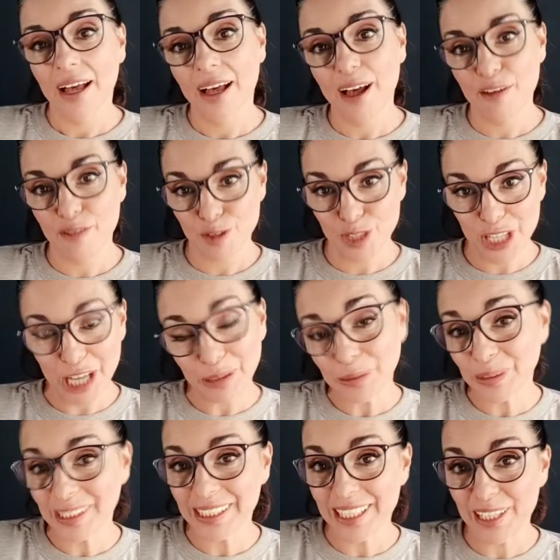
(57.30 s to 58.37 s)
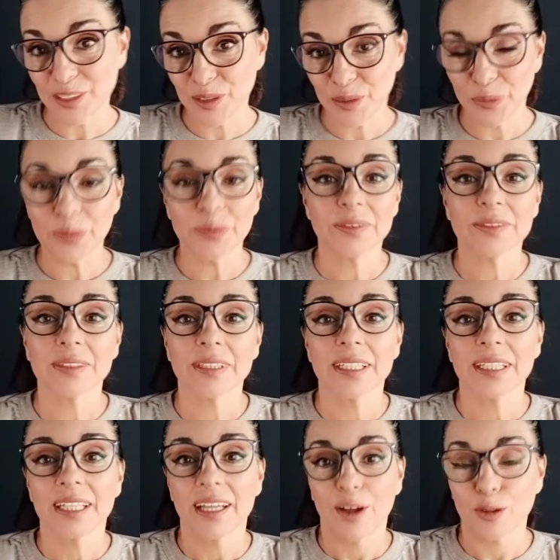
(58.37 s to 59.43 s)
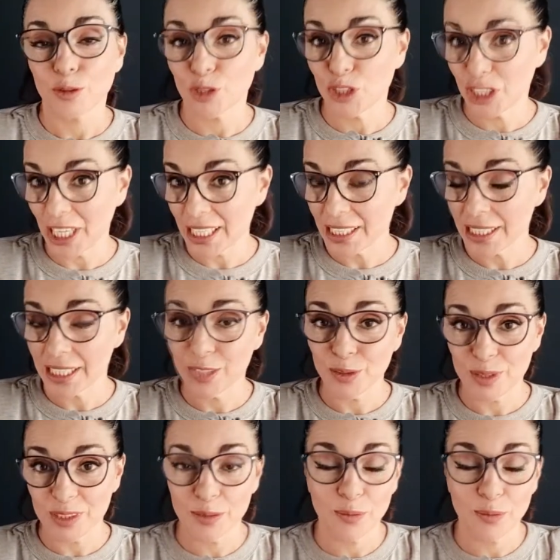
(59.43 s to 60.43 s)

it a try. Before each carrying session,